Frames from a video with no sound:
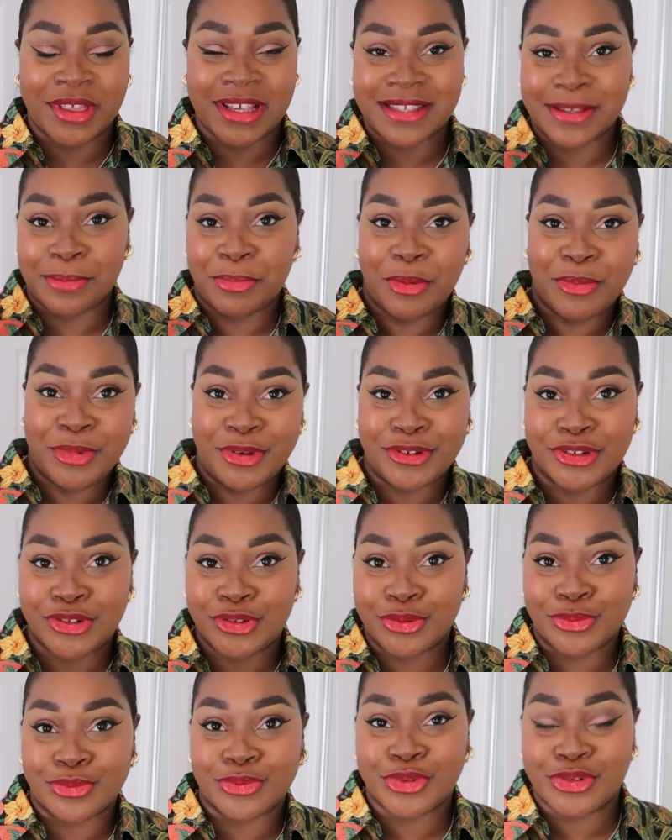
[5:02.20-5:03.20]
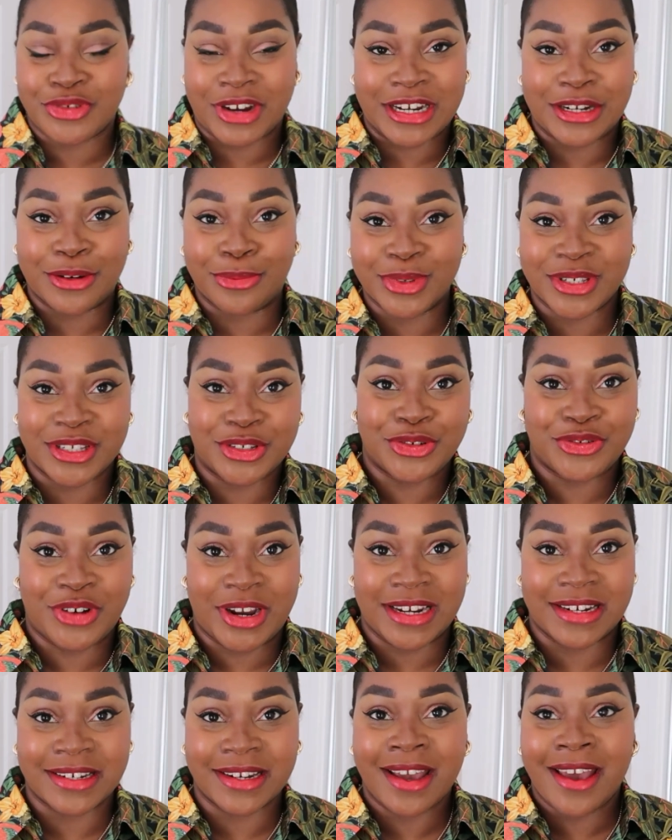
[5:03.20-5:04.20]
this Bermuda short trend was a
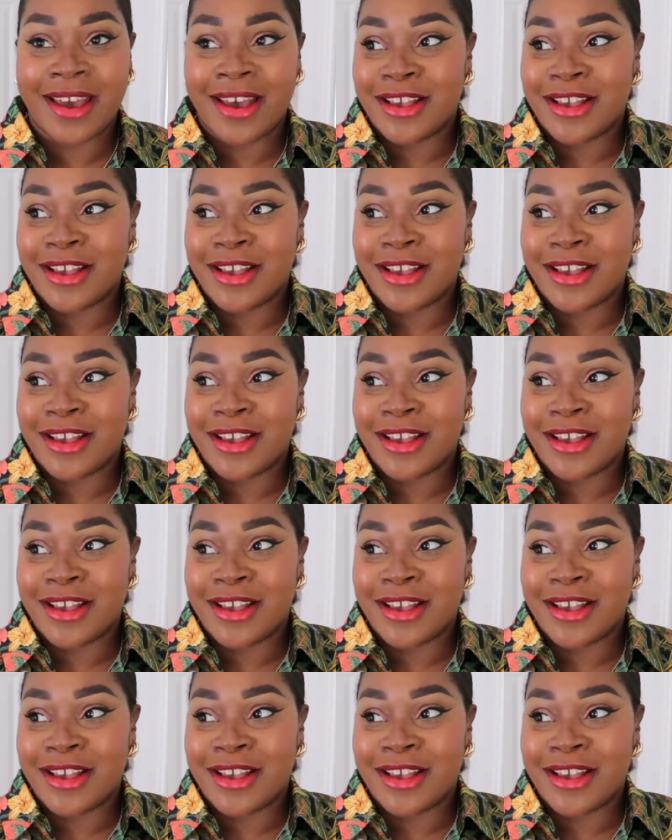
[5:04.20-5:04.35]
trend.